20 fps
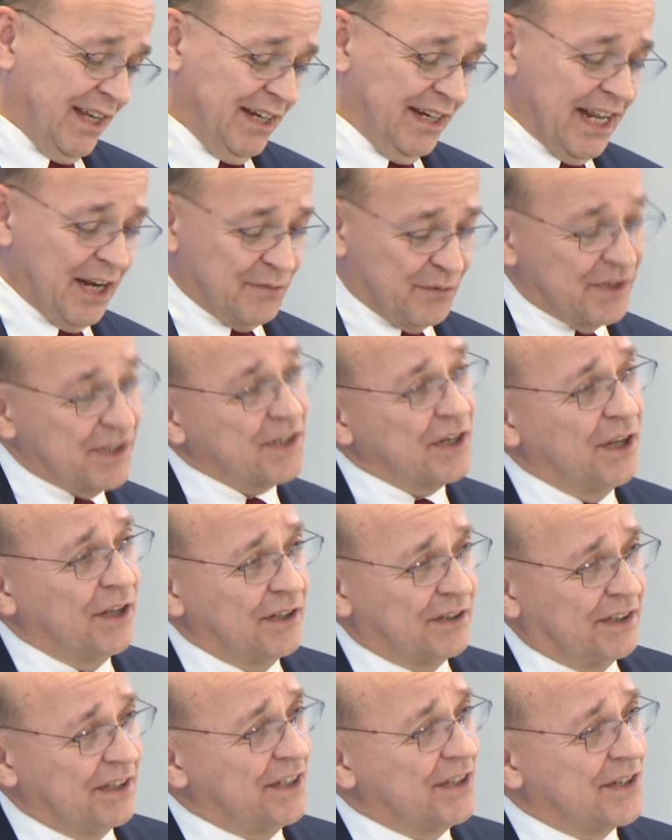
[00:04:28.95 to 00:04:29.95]
Net
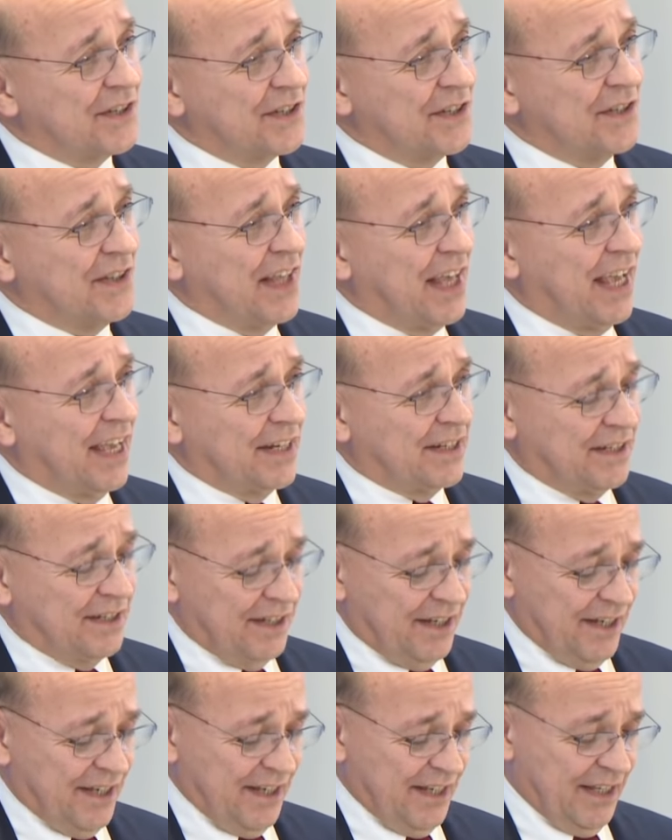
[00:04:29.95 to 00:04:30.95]
result is that,
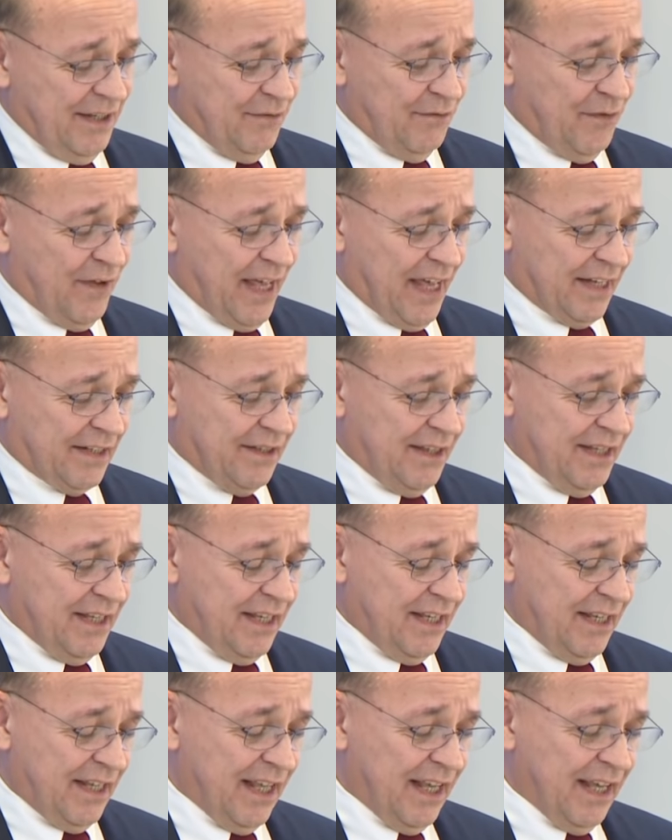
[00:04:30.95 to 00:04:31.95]
in fact,
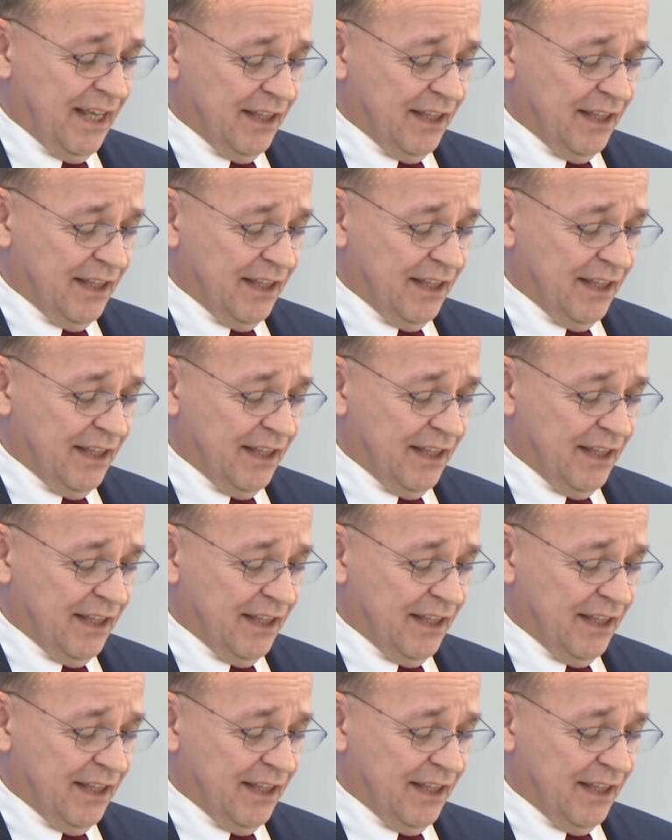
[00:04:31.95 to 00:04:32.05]
the